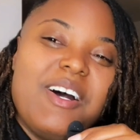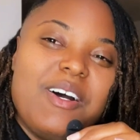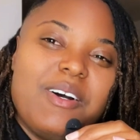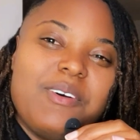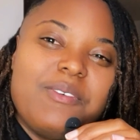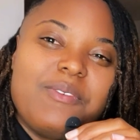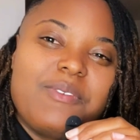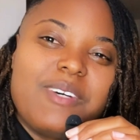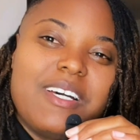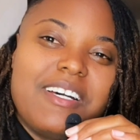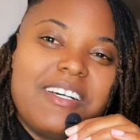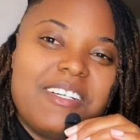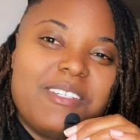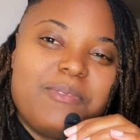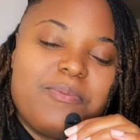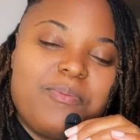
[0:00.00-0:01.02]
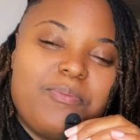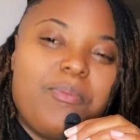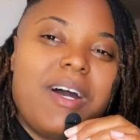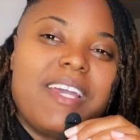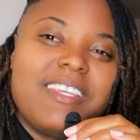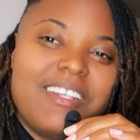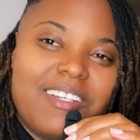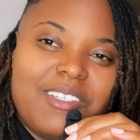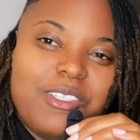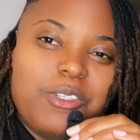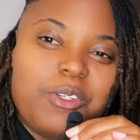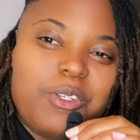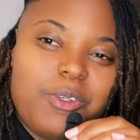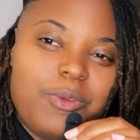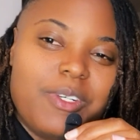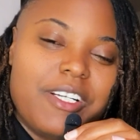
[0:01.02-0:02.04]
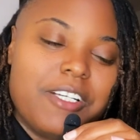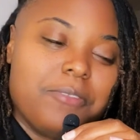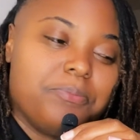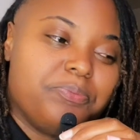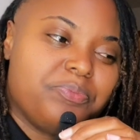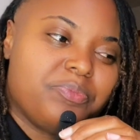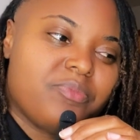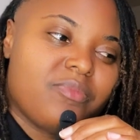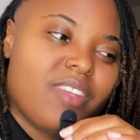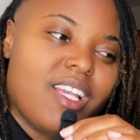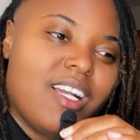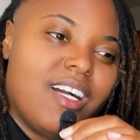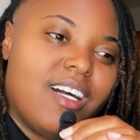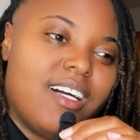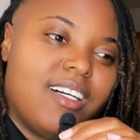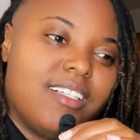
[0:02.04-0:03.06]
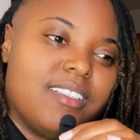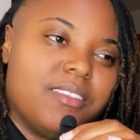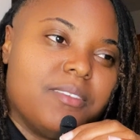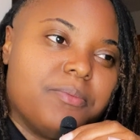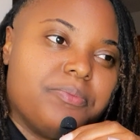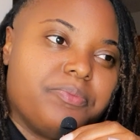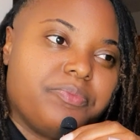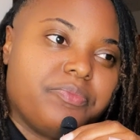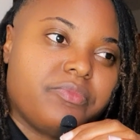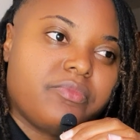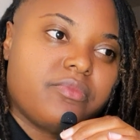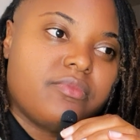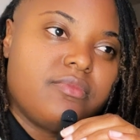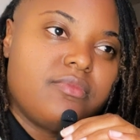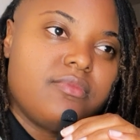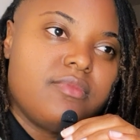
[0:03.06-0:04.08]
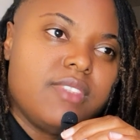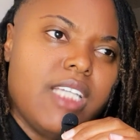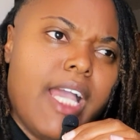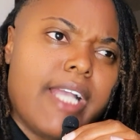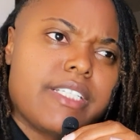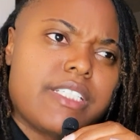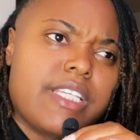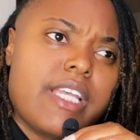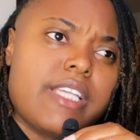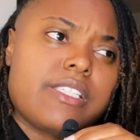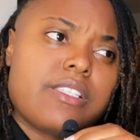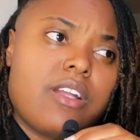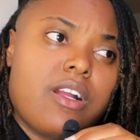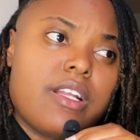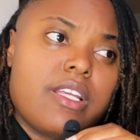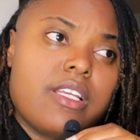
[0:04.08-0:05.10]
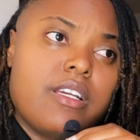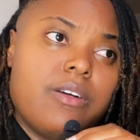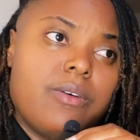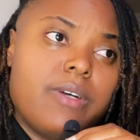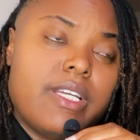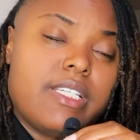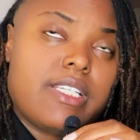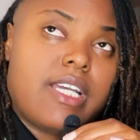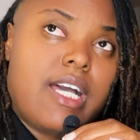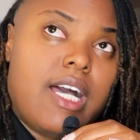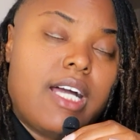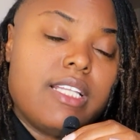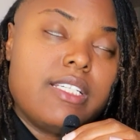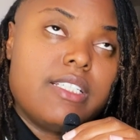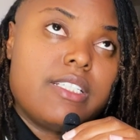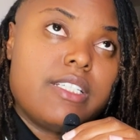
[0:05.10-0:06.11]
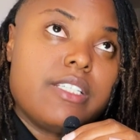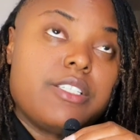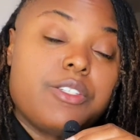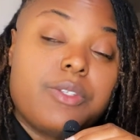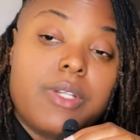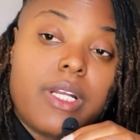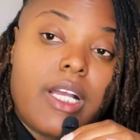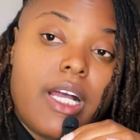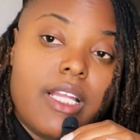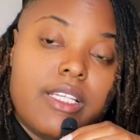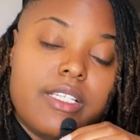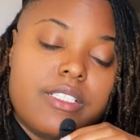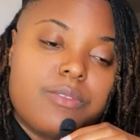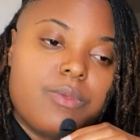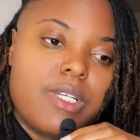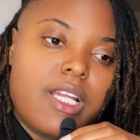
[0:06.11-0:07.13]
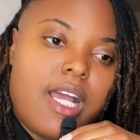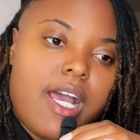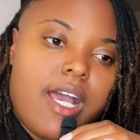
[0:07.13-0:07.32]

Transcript: of my young adult career. Um, Actually, I started going to college, at junior college, when